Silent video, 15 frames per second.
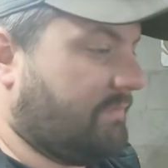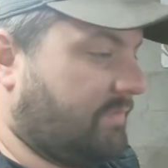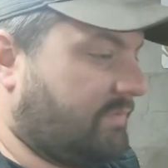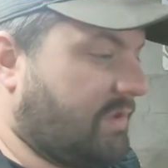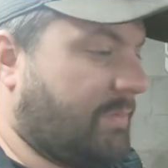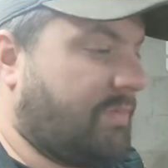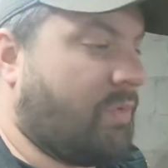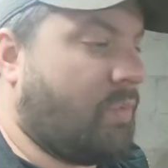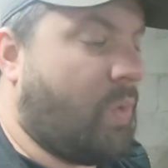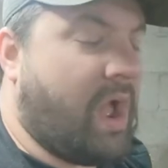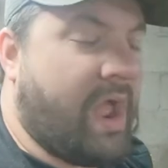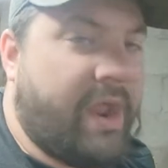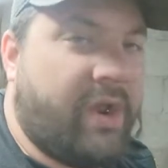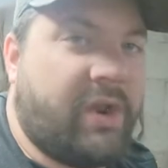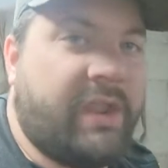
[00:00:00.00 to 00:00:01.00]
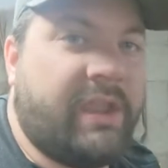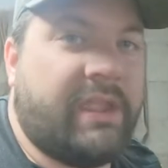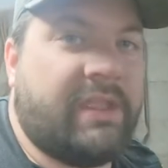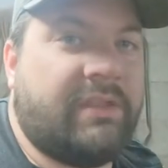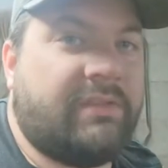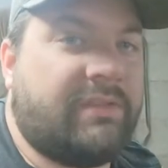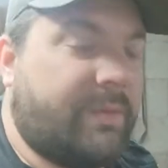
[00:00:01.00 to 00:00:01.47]
some of the wiring
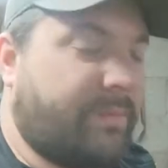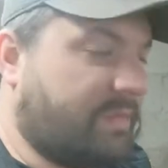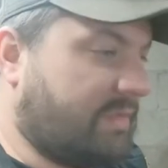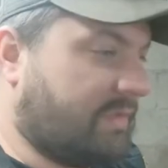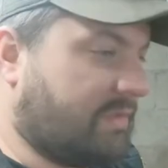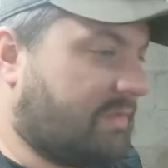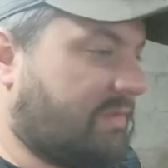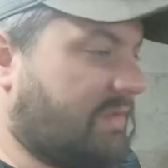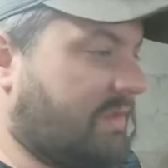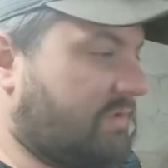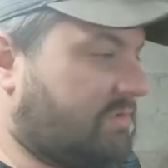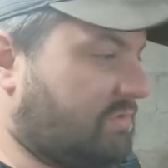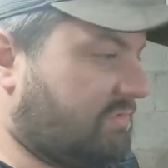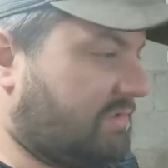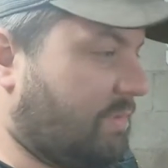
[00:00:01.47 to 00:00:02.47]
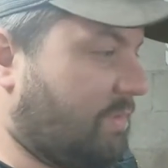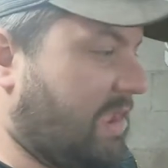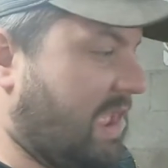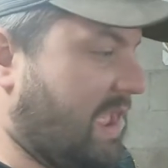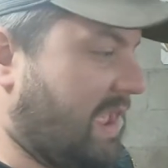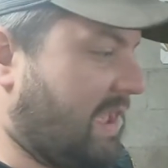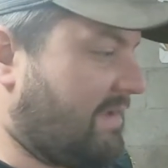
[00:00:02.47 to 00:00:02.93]
and some of the issues that we
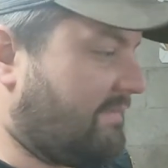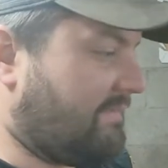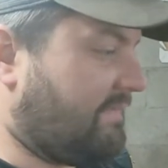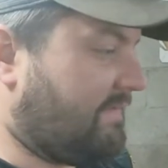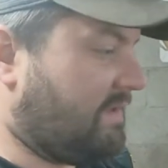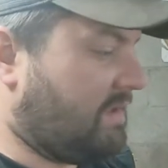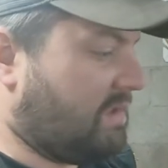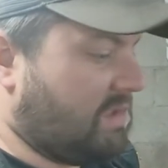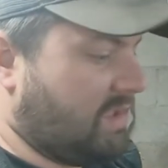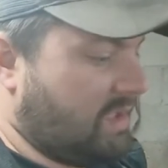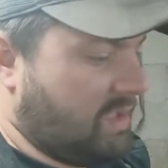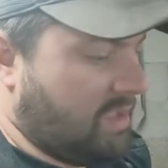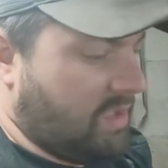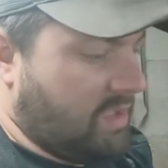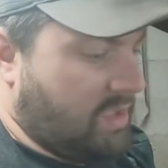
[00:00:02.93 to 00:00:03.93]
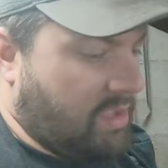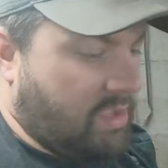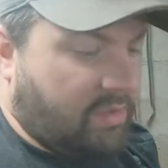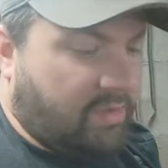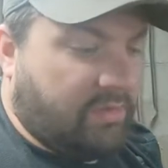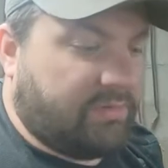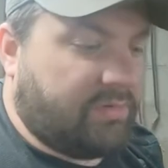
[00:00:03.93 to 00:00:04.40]
have.
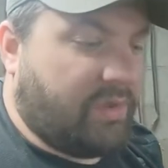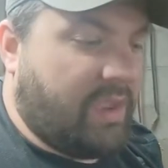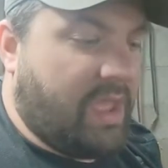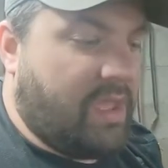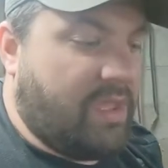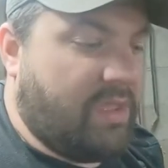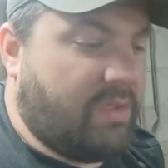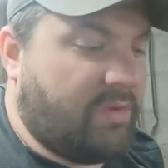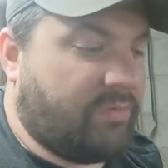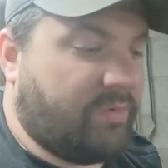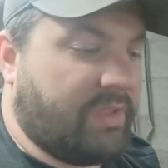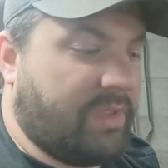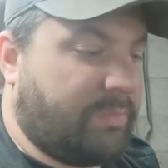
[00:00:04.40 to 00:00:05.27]
So yeah, really